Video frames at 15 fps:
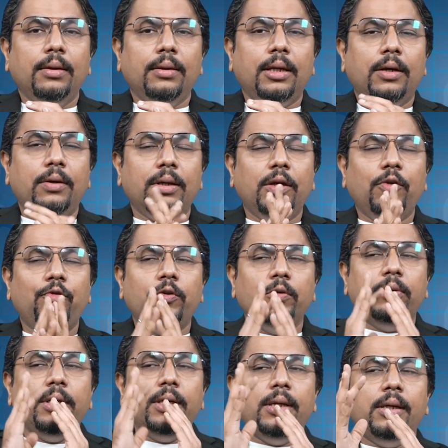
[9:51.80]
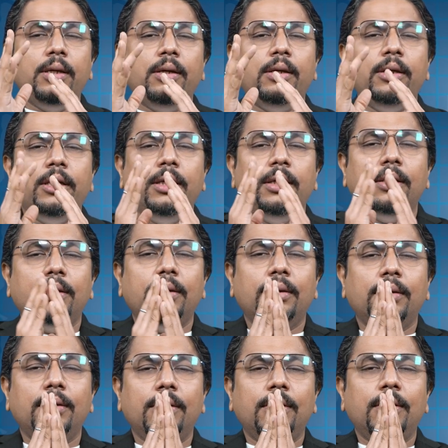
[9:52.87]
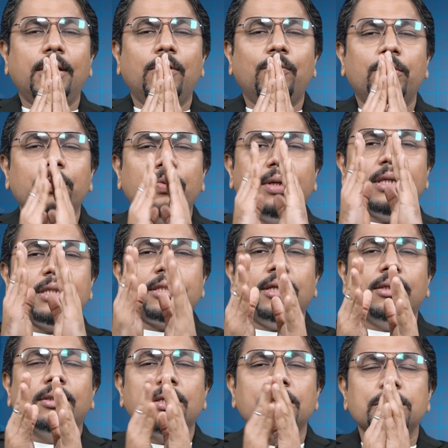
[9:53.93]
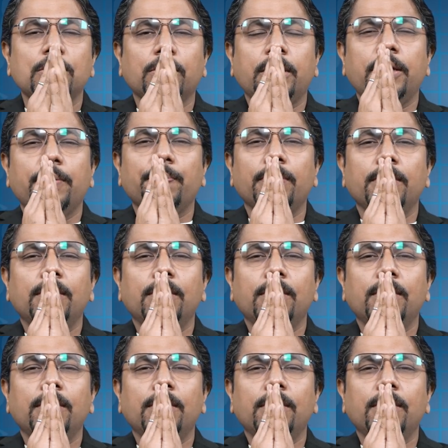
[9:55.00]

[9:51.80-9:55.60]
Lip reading: Now, if you really now want to understand this, okay,